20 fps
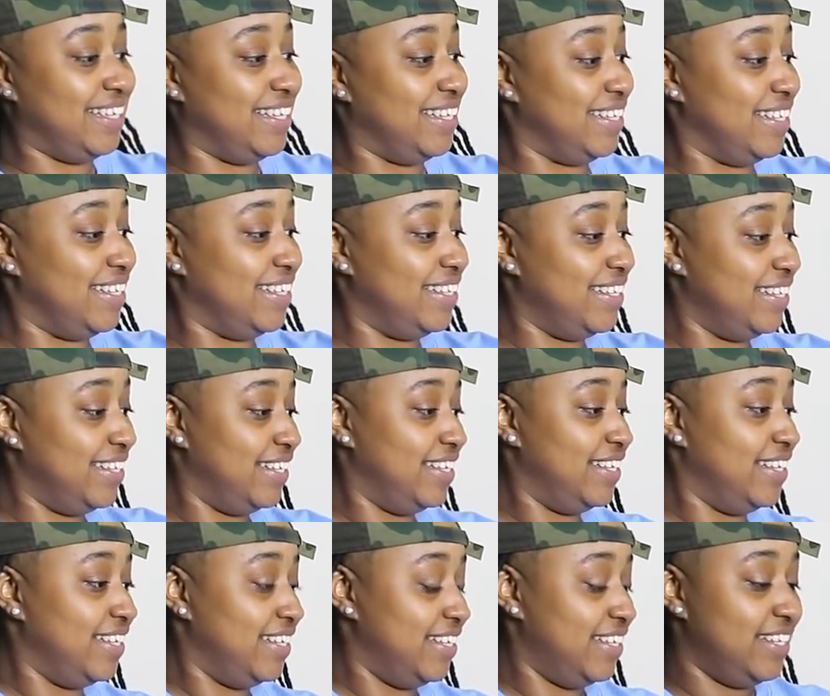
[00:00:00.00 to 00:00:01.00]

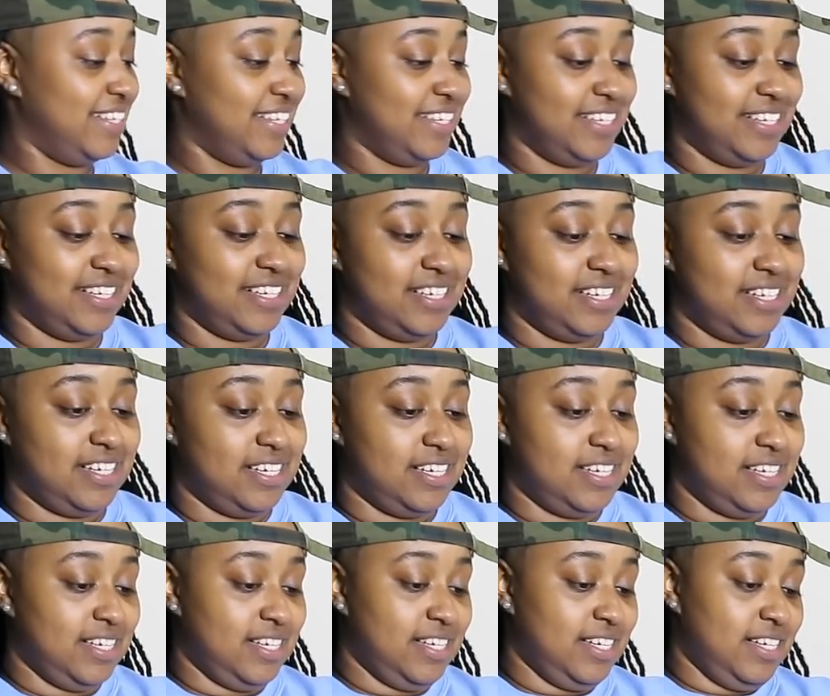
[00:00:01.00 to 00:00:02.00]

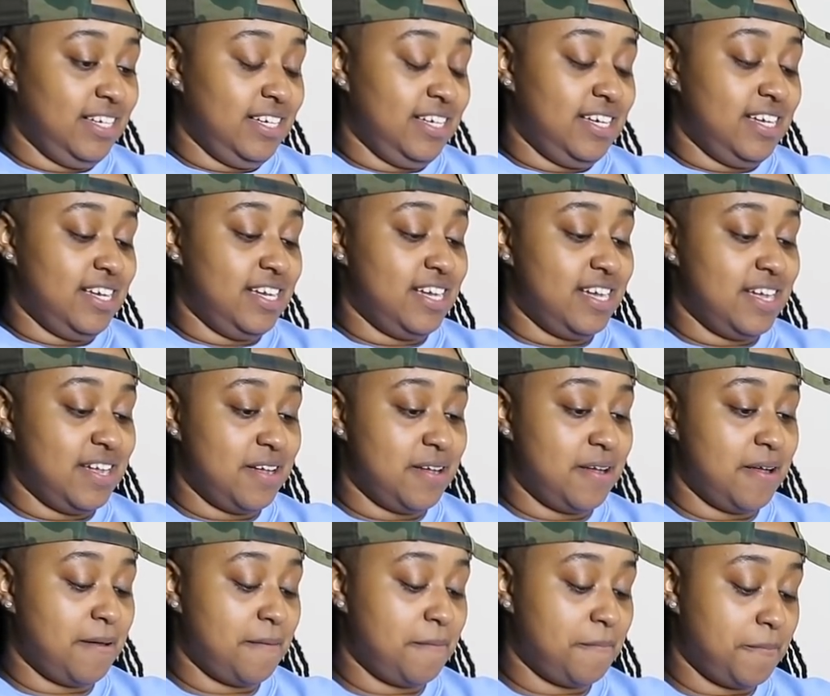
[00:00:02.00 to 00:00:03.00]

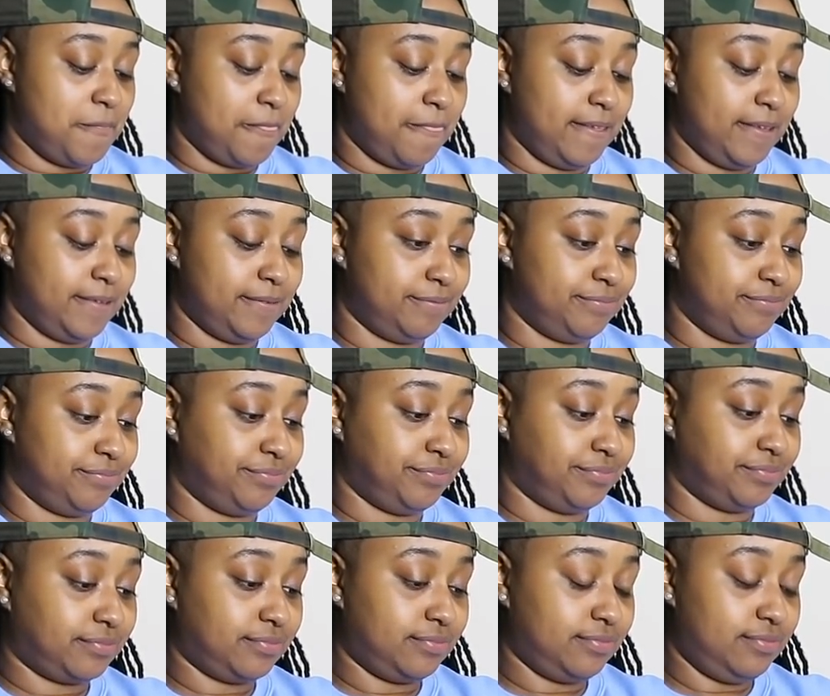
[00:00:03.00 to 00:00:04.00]

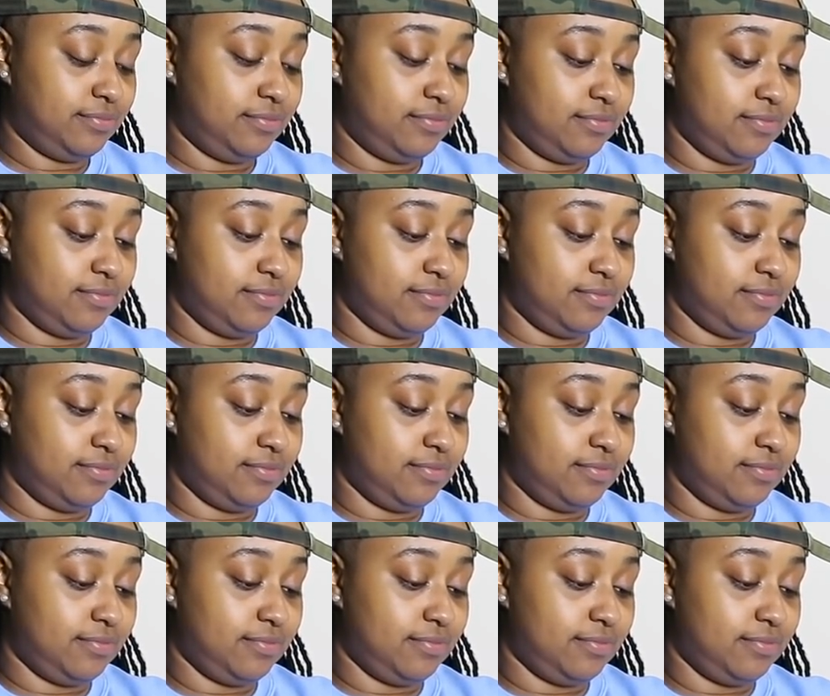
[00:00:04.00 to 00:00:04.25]
The person shown says nothing.